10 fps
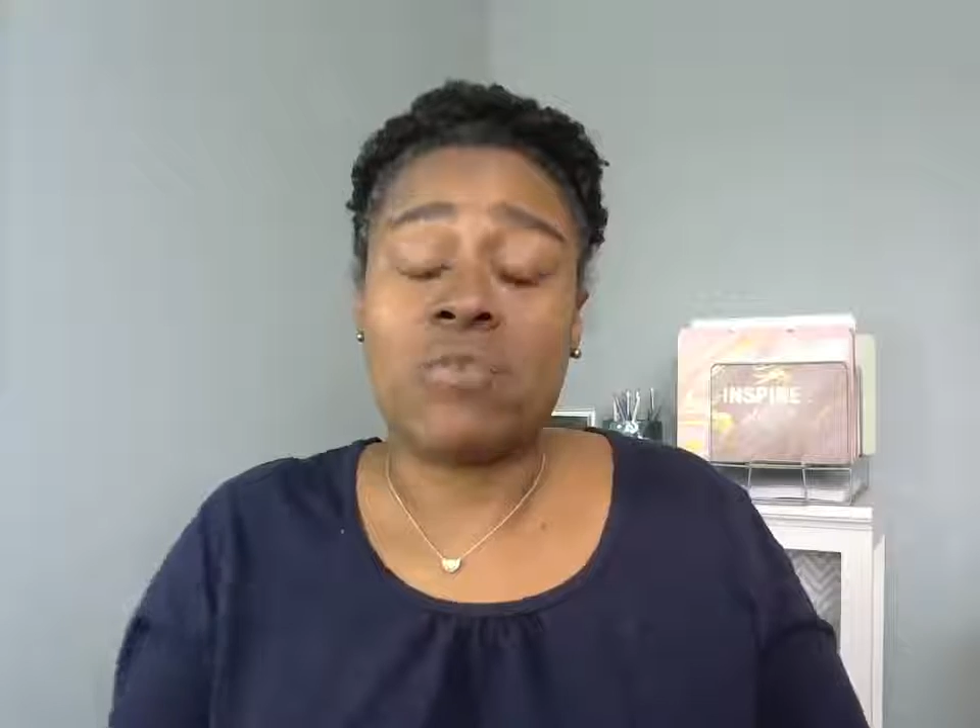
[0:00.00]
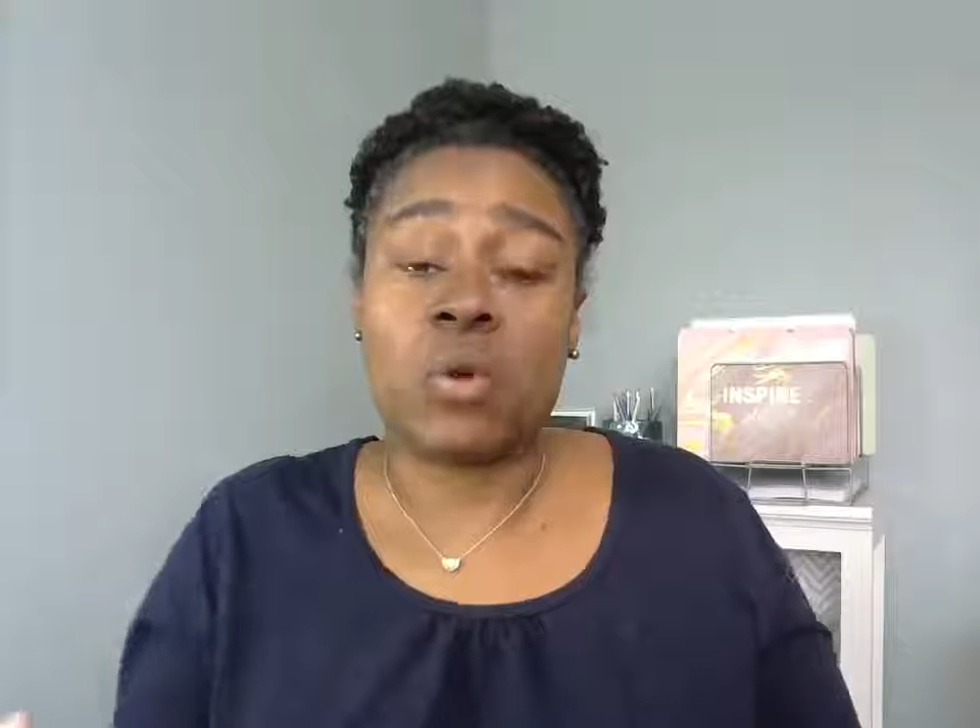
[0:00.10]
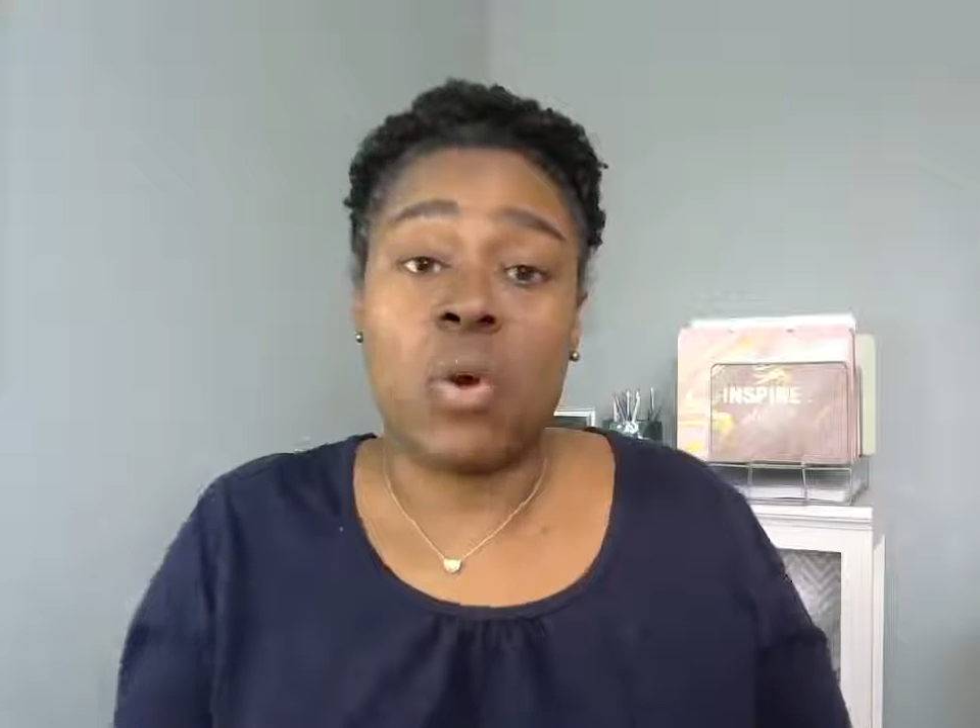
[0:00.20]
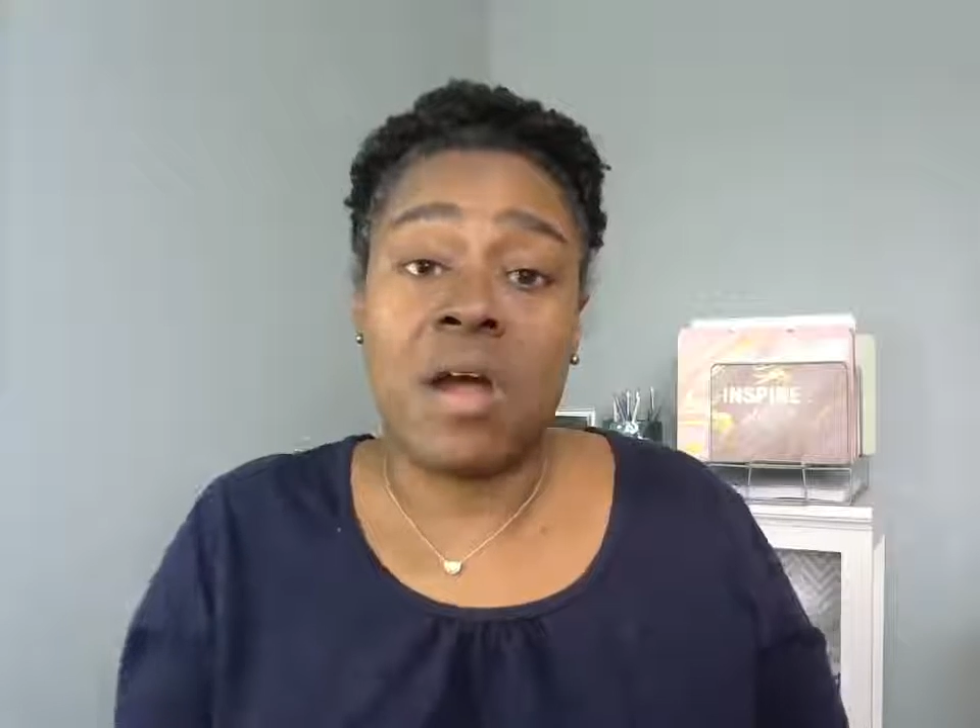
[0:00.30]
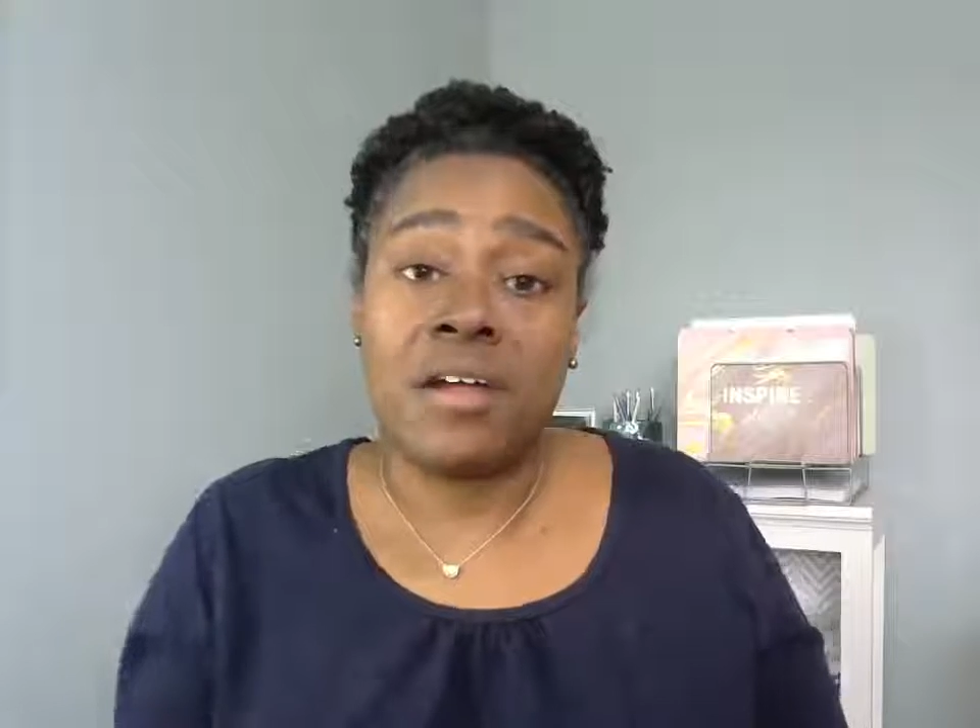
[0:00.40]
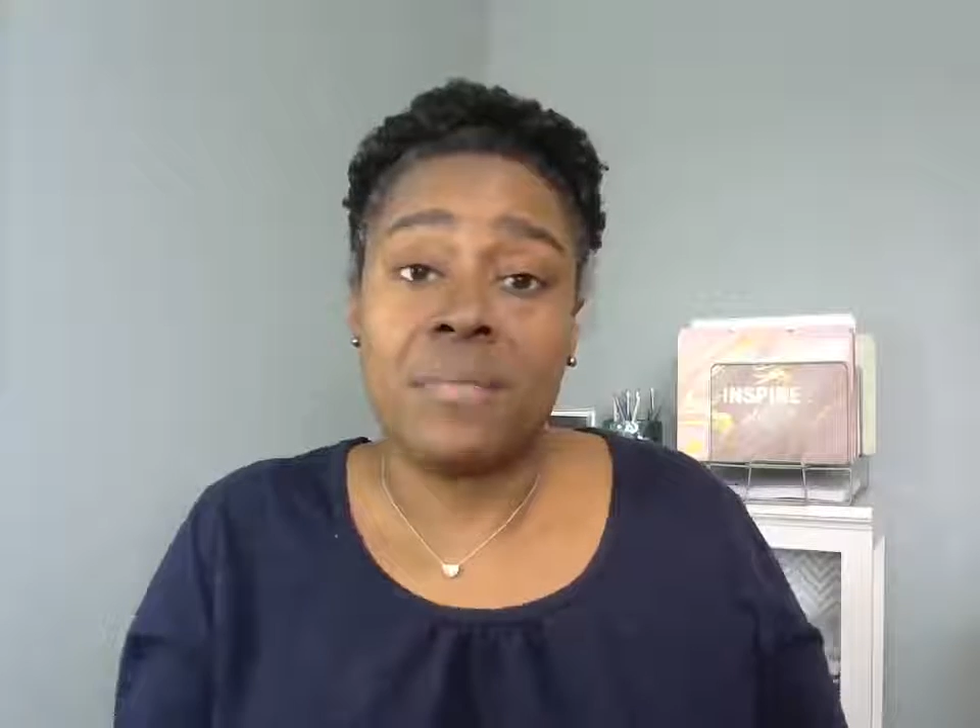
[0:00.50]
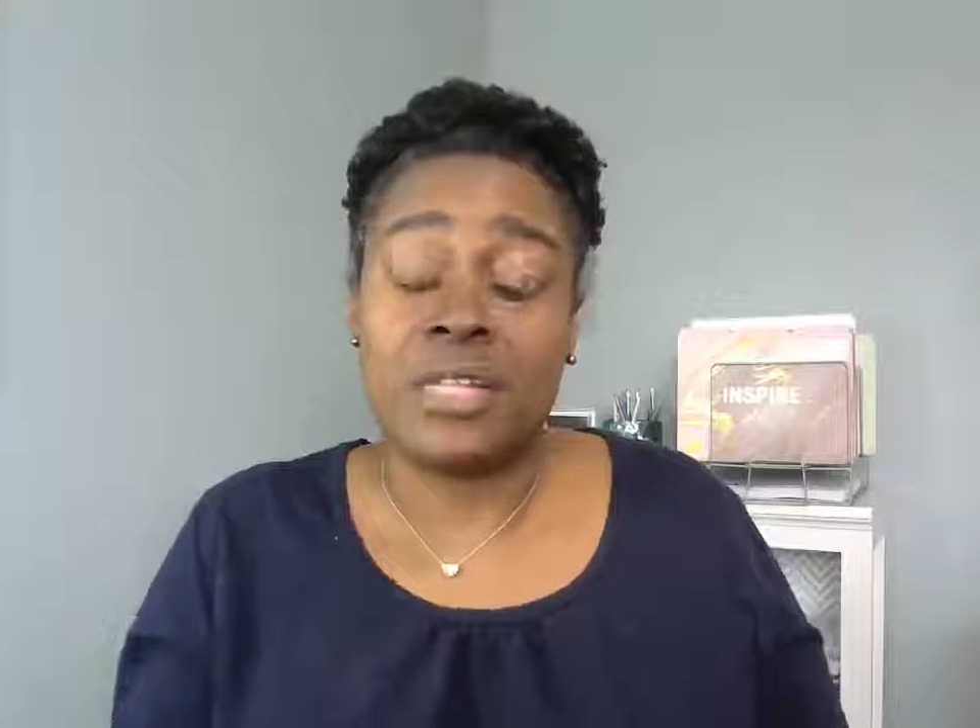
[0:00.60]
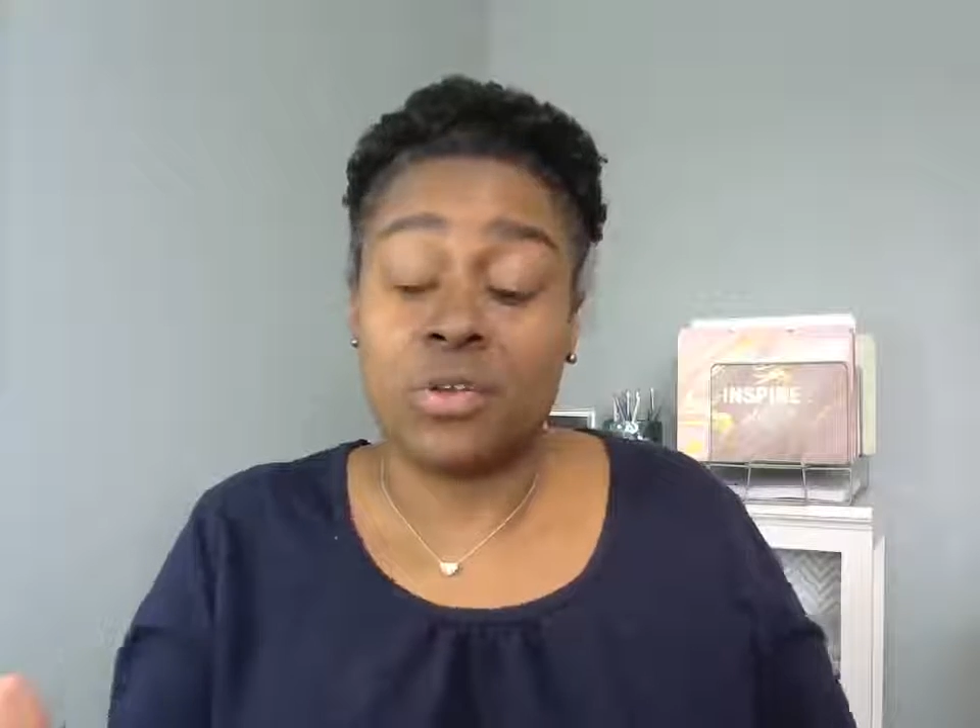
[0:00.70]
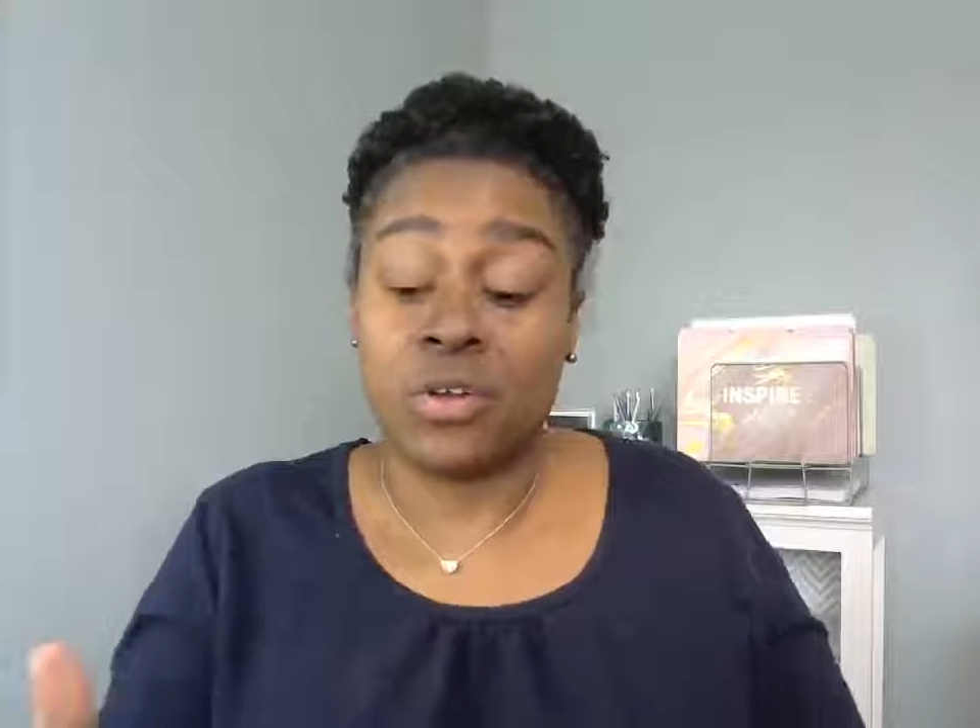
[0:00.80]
requirements